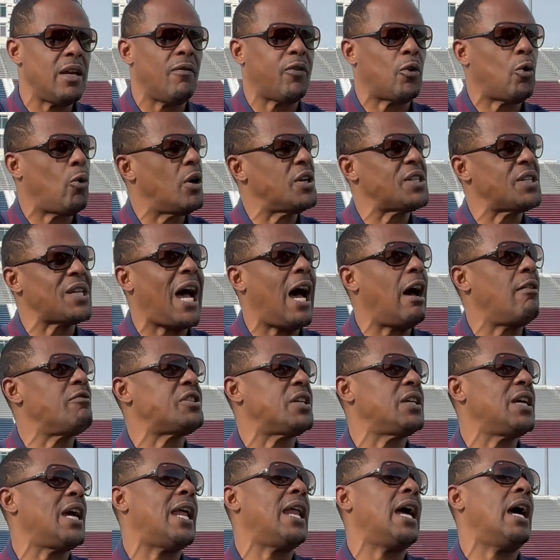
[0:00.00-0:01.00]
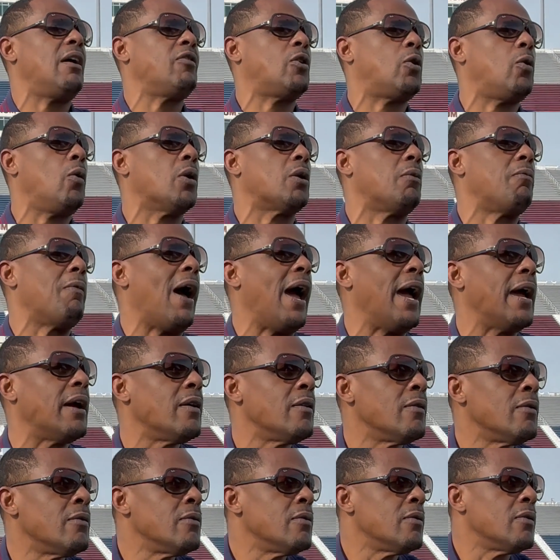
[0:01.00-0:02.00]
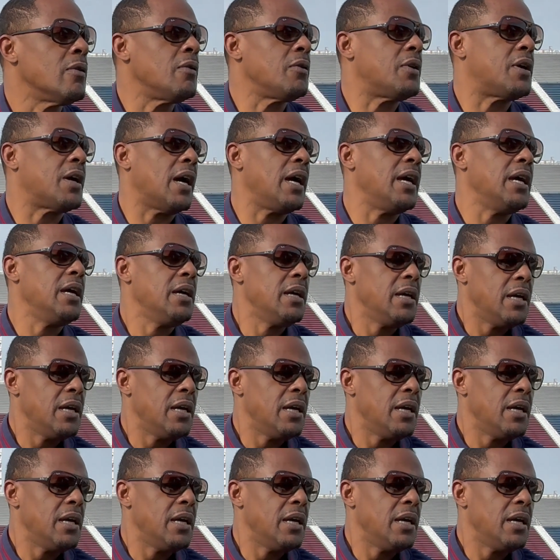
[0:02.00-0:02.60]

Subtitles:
Of course, obviously, you got to have a quarterback. Okay,